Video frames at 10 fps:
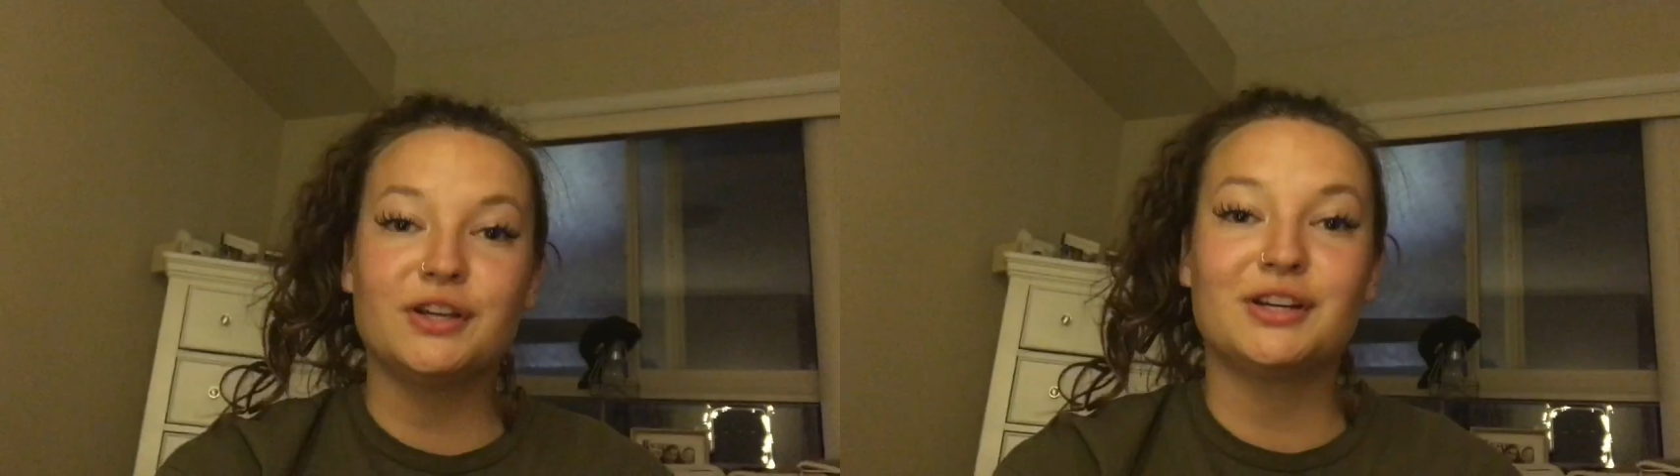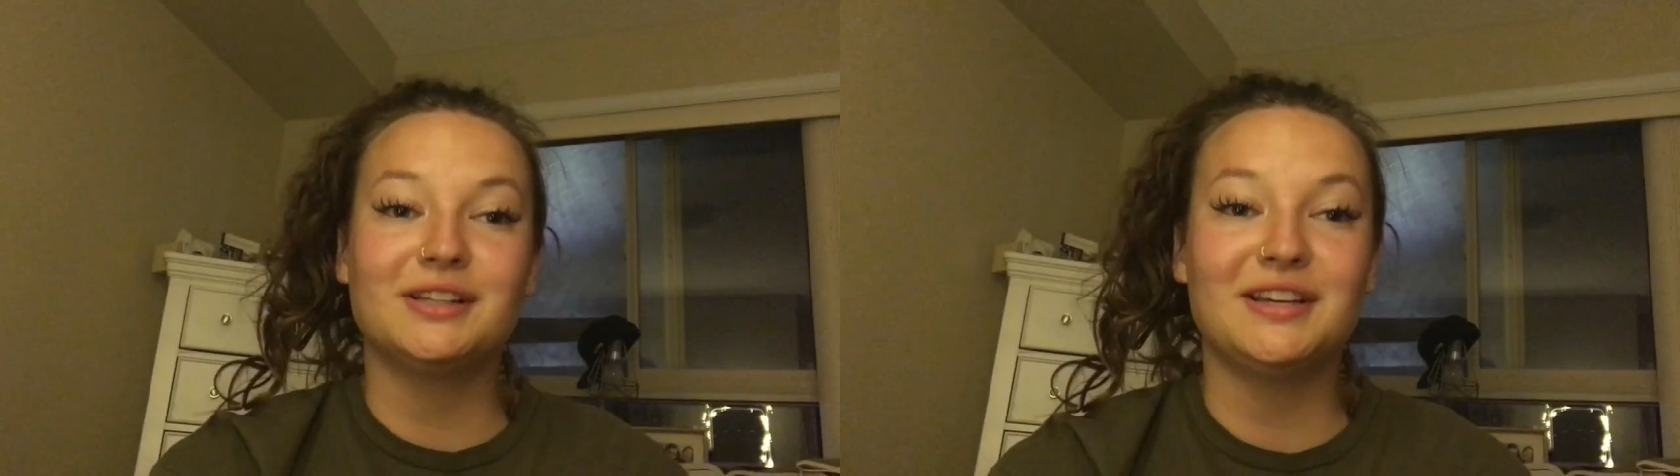
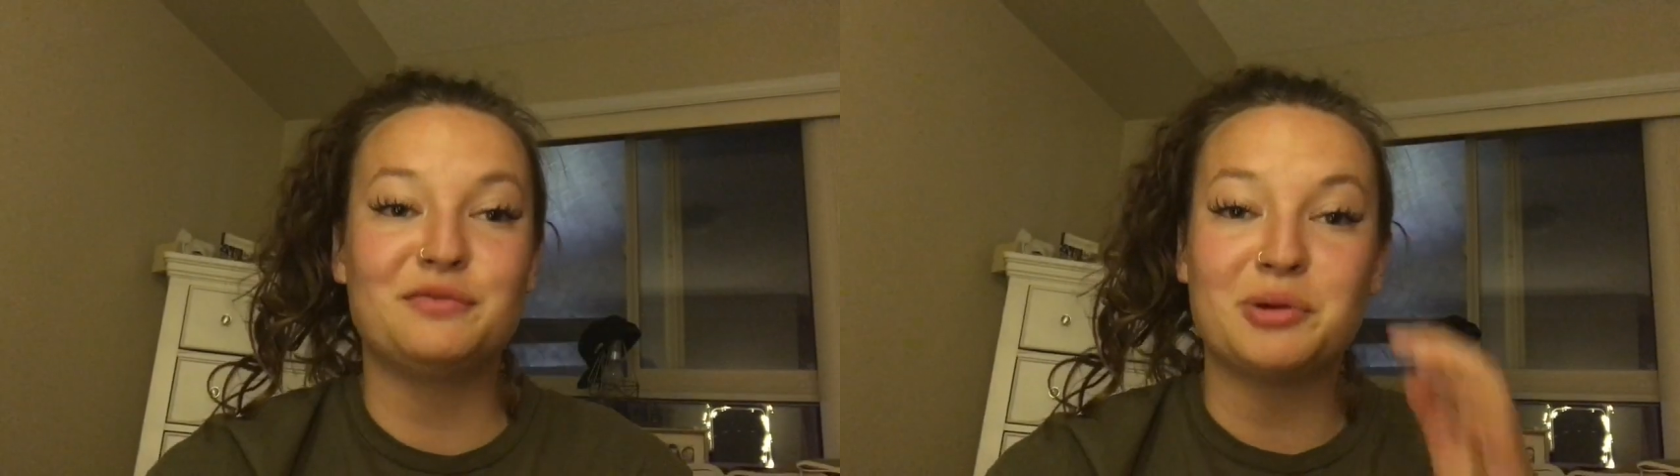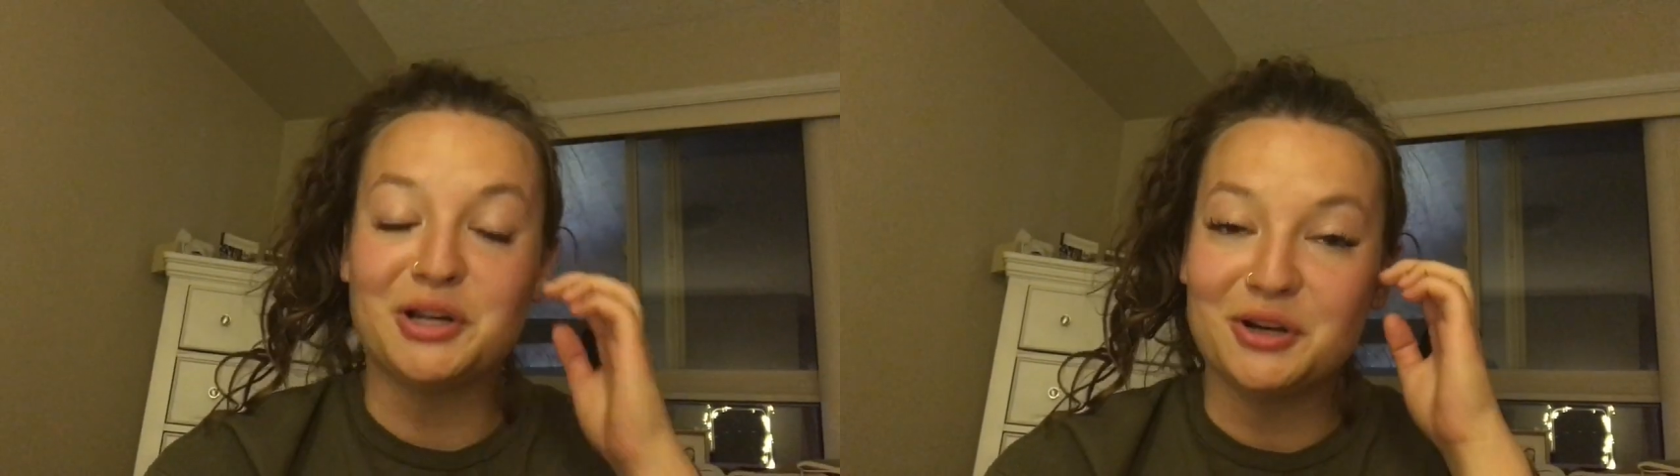We're gonna
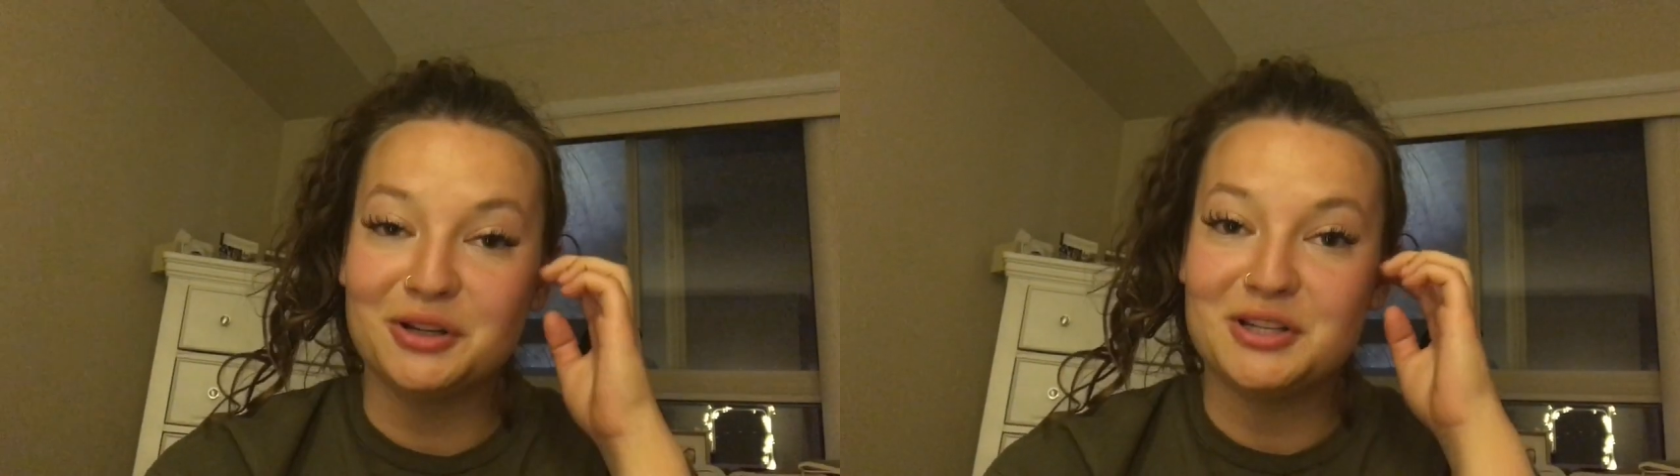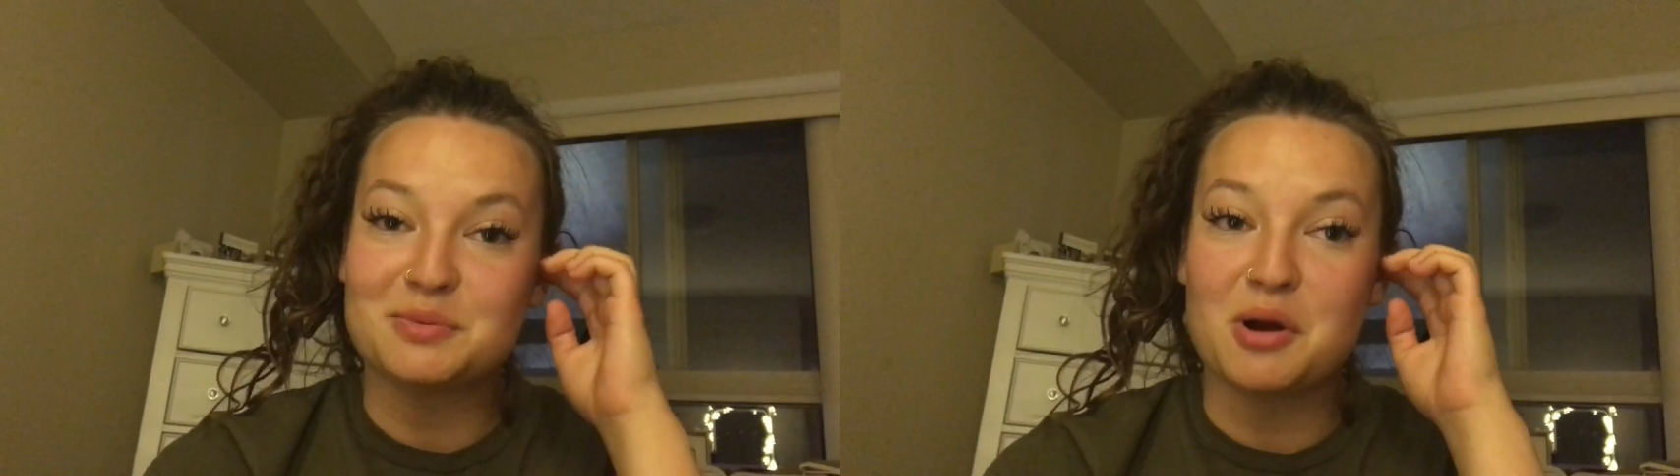leave pretty
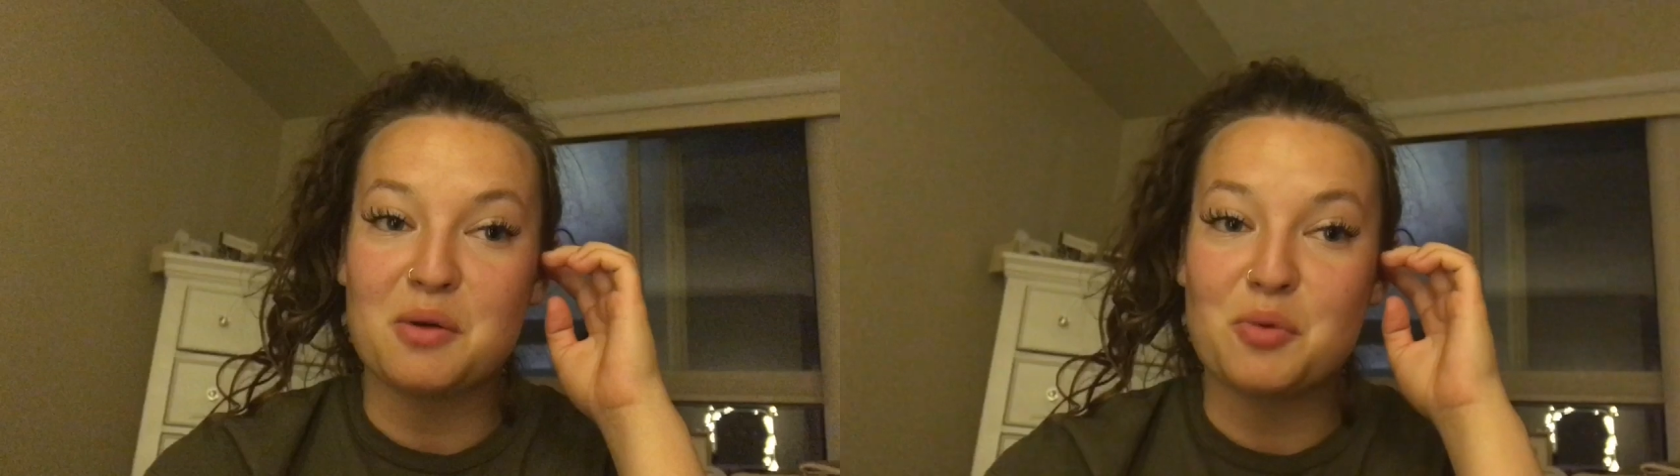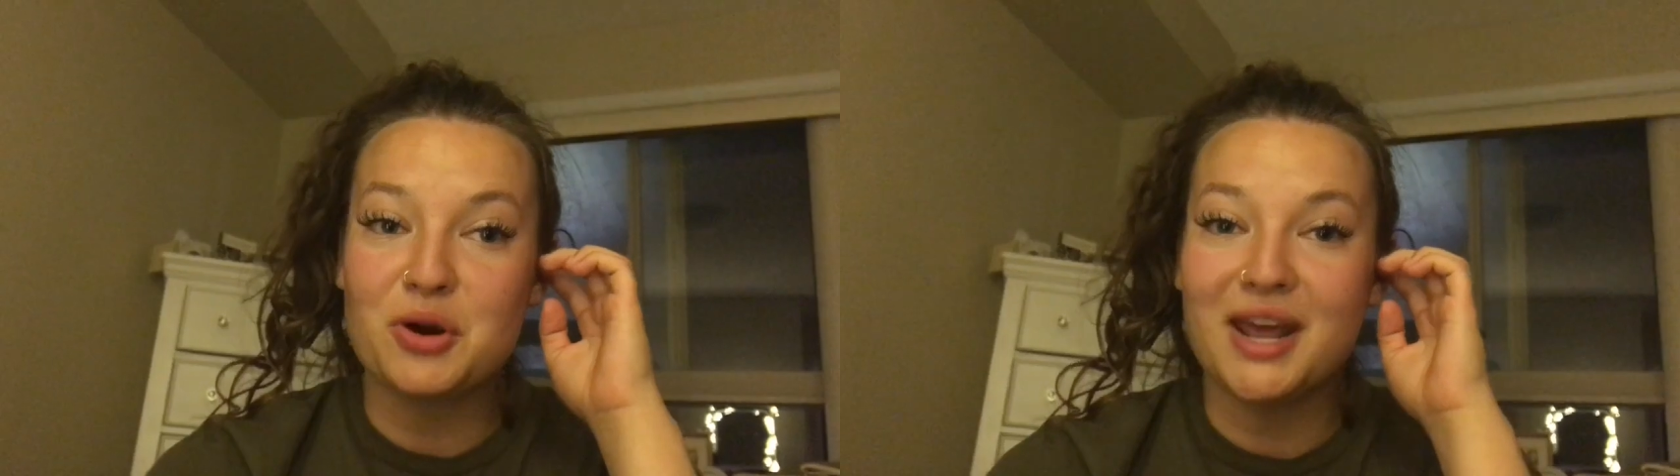early
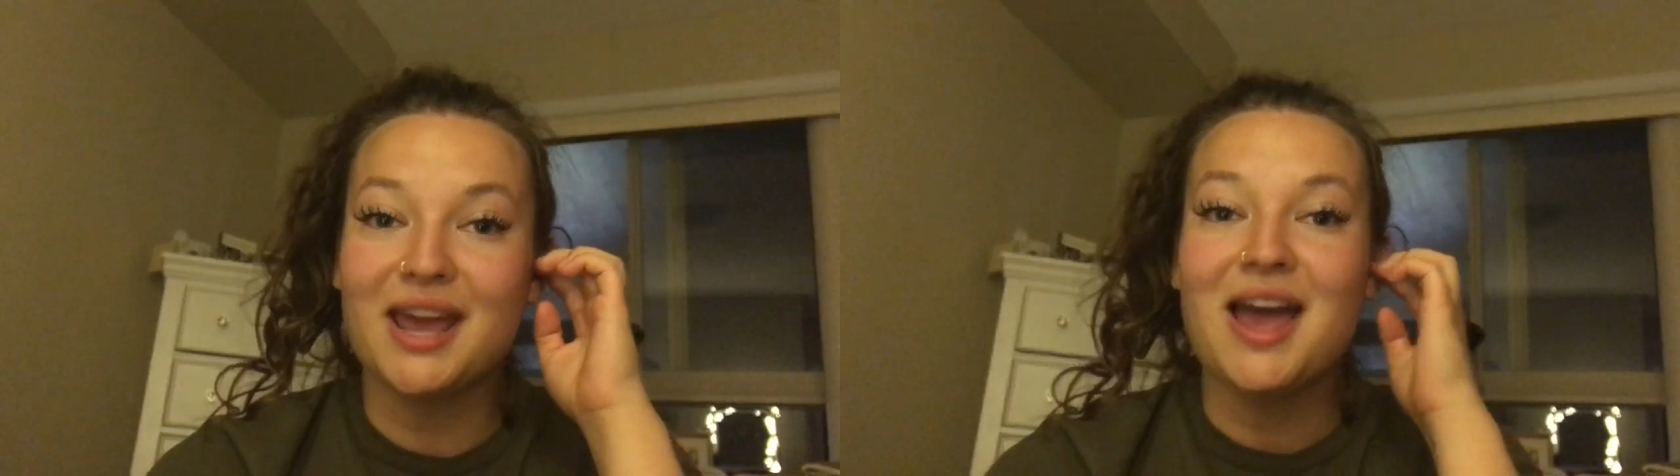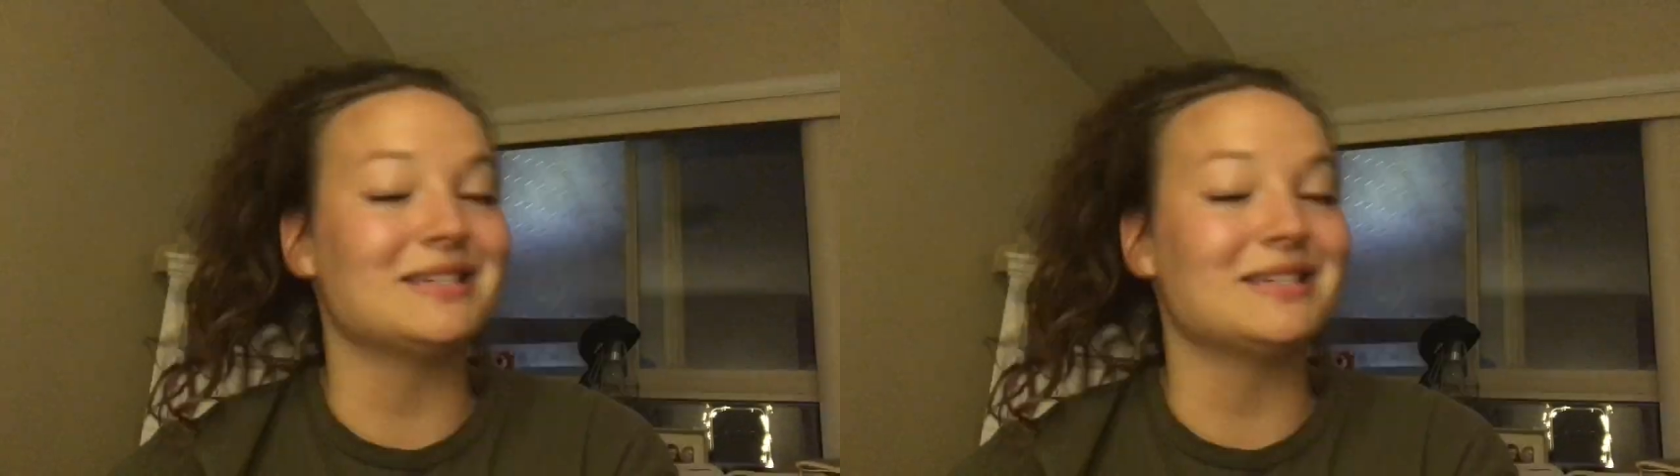tomorrow morning.